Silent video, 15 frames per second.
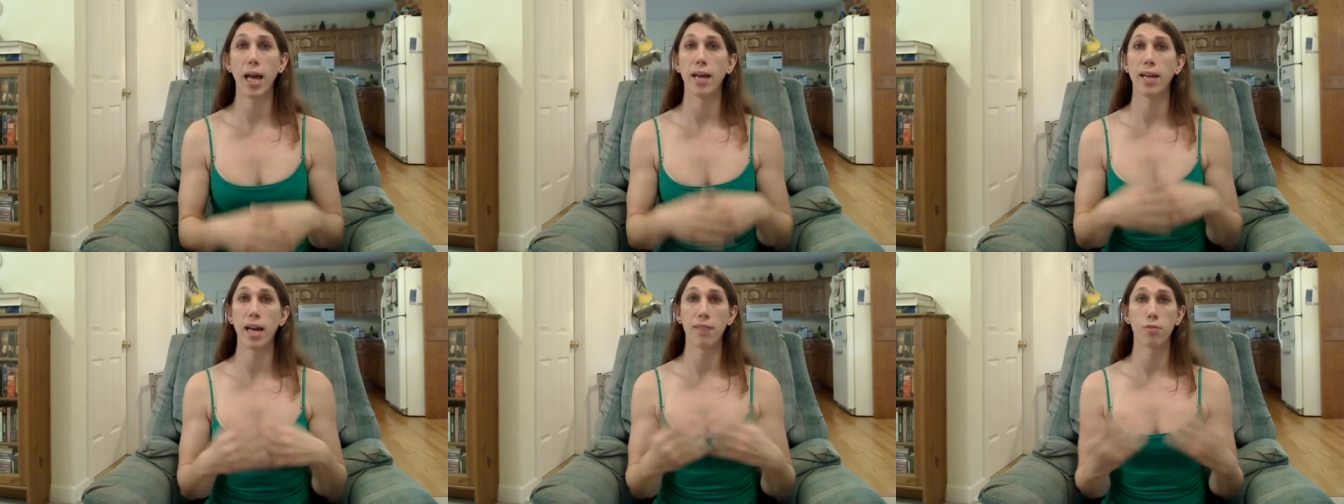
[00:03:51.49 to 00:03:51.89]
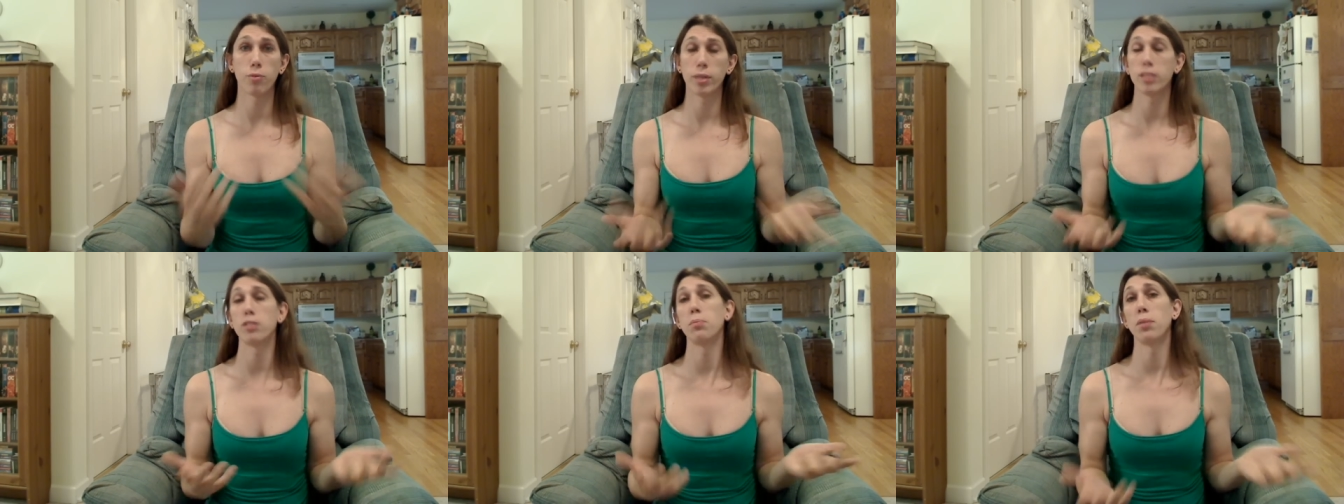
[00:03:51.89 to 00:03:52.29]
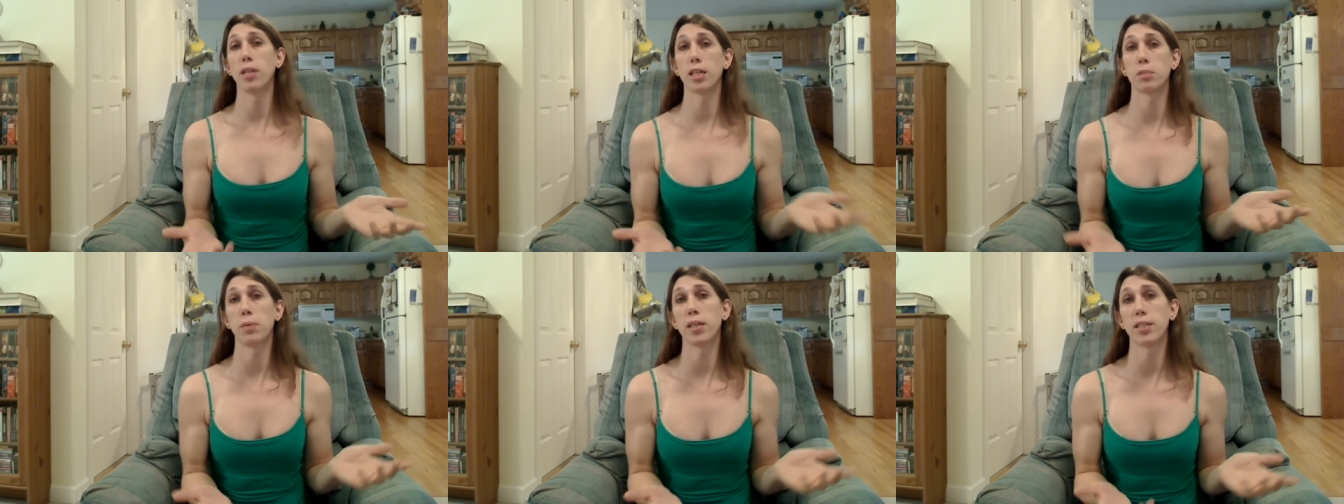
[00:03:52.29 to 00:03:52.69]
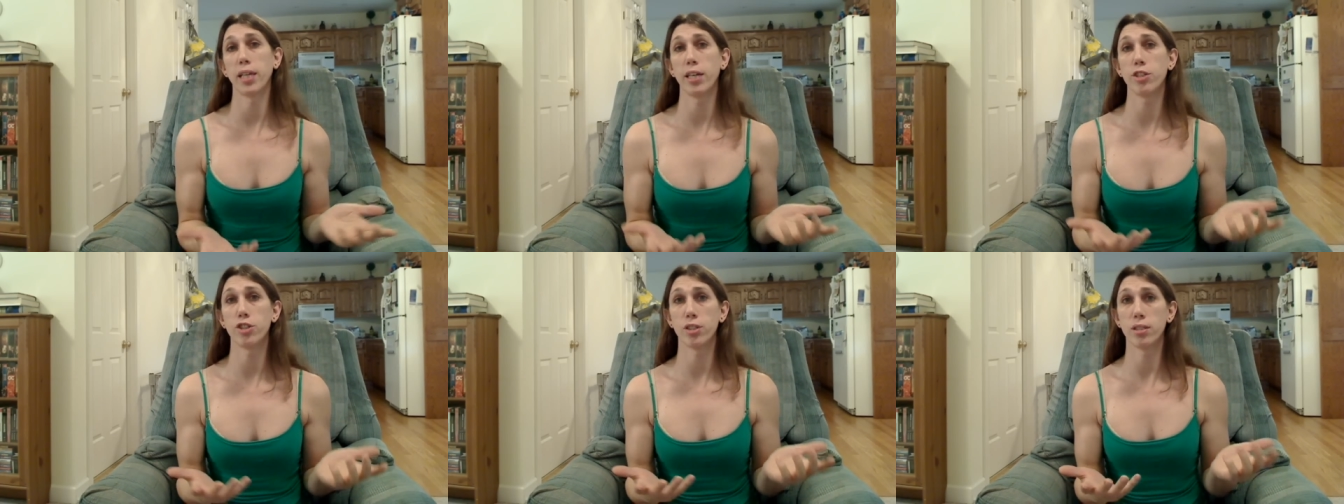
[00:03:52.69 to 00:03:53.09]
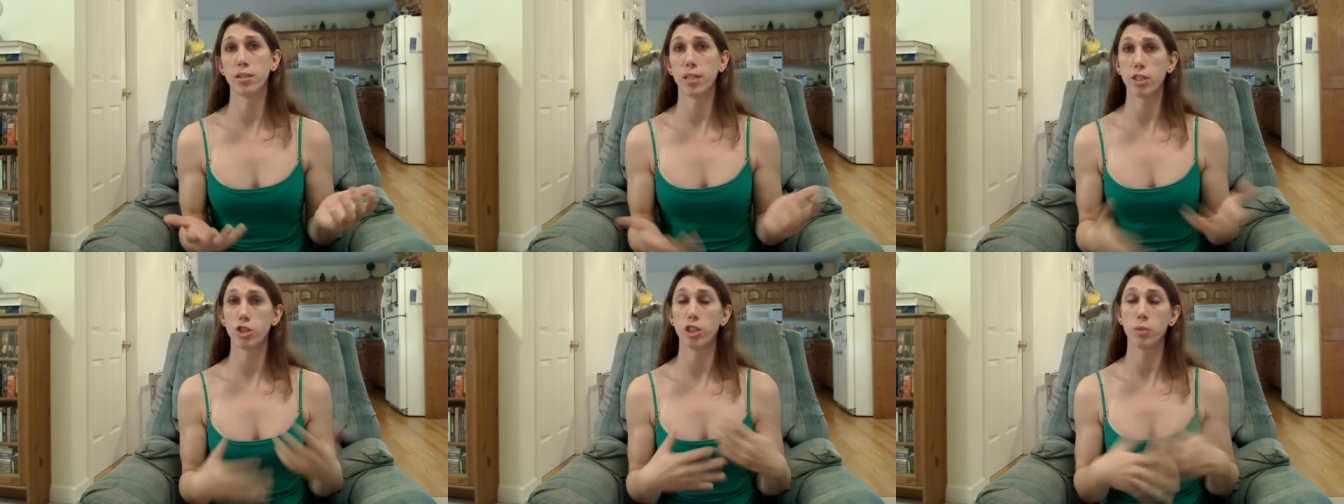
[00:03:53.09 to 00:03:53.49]
and have a reasonable expectation
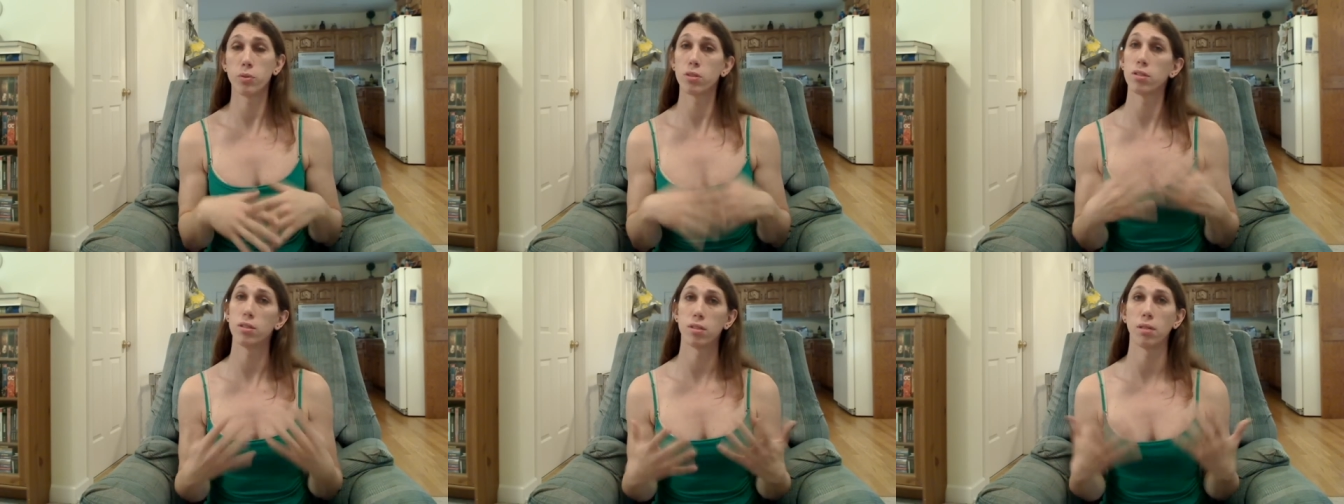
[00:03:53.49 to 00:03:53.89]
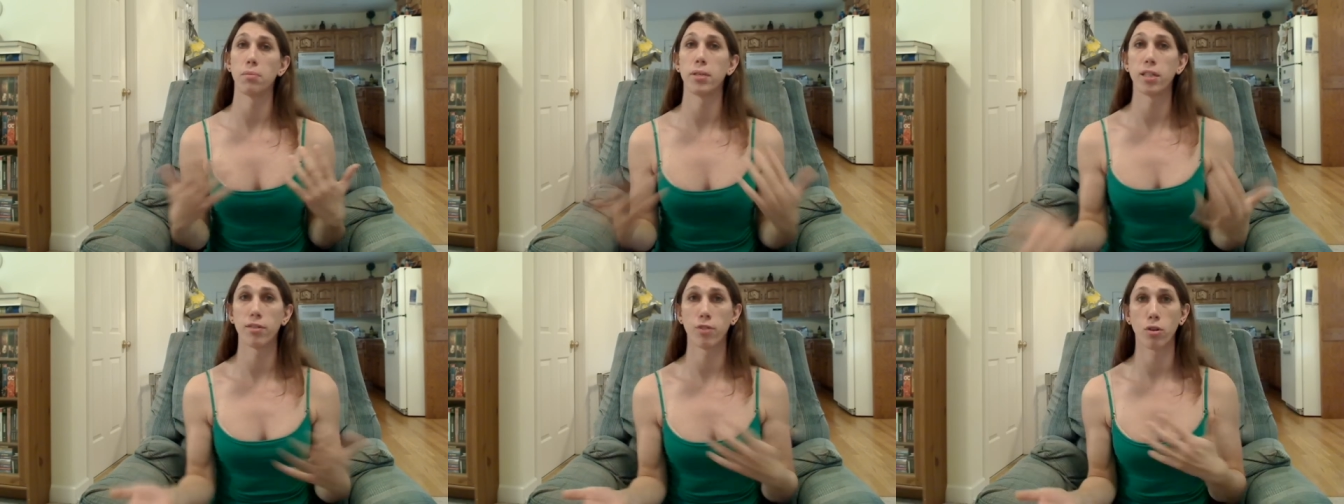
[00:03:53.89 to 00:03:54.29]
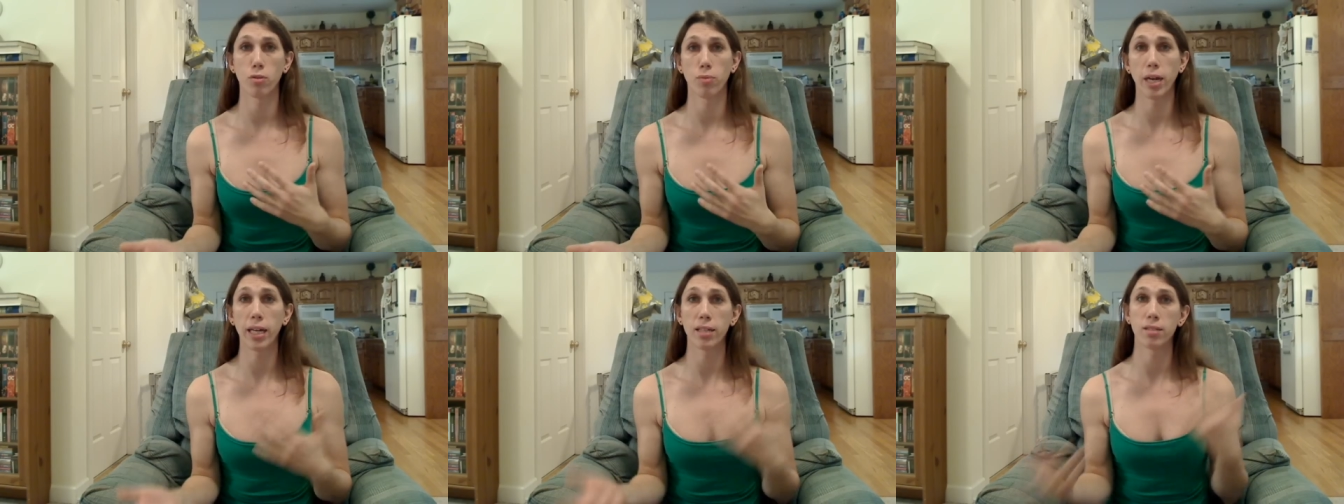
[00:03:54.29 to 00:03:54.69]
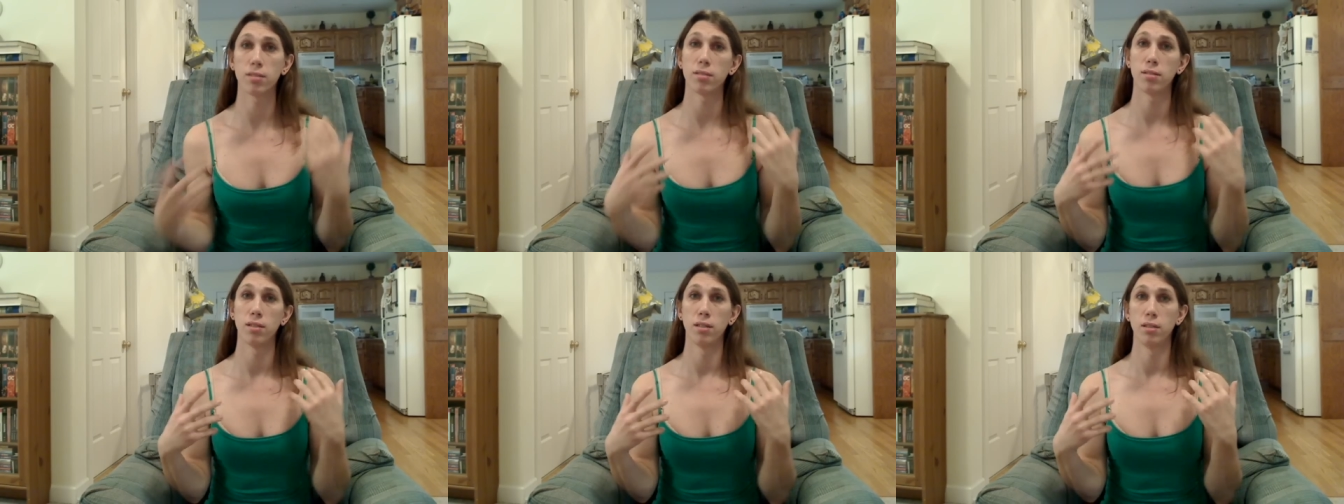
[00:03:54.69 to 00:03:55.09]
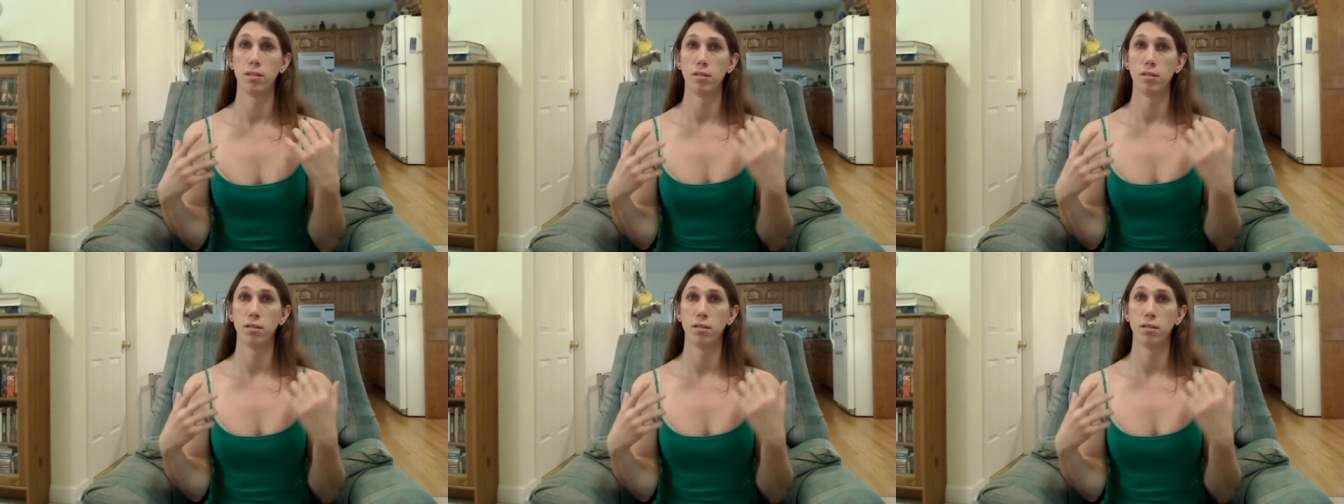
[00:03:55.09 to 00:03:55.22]
that she will see somebody of her race